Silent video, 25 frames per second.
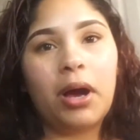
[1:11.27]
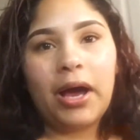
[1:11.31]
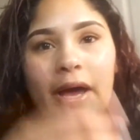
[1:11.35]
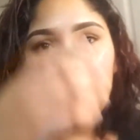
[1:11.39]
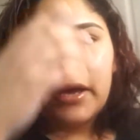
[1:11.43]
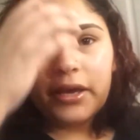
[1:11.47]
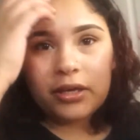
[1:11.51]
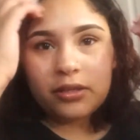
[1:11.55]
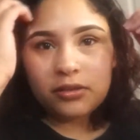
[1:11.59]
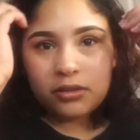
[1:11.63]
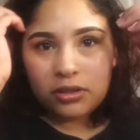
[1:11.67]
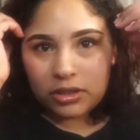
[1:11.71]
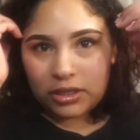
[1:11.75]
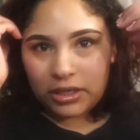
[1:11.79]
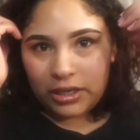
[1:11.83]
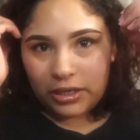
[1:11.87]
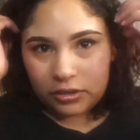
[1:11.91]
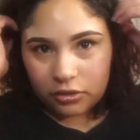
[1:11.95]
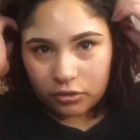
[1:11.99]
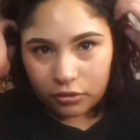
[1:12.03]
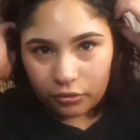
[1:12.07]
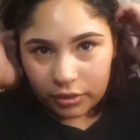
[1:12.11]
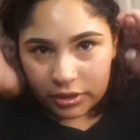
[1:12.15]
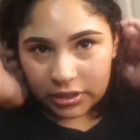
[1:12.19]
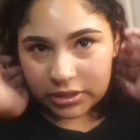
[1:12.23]
I look
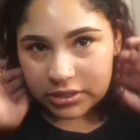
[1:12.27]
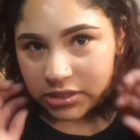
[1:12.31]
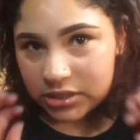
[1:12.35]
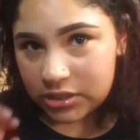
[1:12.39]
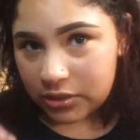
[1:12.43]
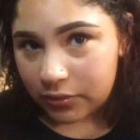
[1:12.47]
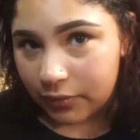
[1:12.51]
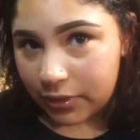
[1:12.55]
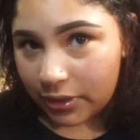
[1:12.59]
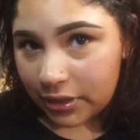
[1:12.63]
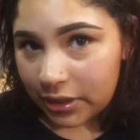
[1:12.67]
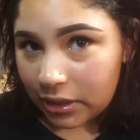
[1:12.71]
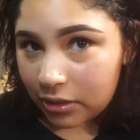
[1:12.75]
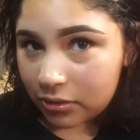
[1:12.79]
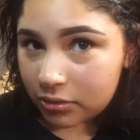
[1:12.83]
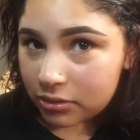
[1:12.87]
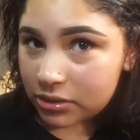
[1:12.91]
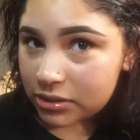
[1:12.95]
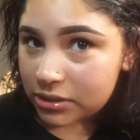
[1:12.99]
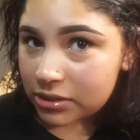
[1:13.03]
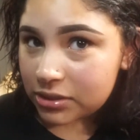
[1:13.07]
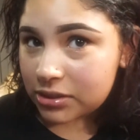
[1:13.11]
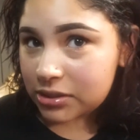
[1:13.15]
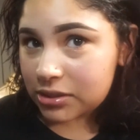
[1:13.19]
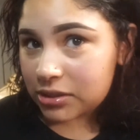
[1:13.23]
kind of crazy right now
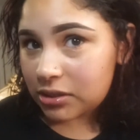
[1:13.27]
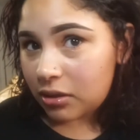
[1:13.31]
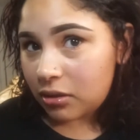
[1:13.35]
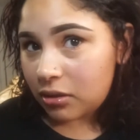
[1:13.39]
because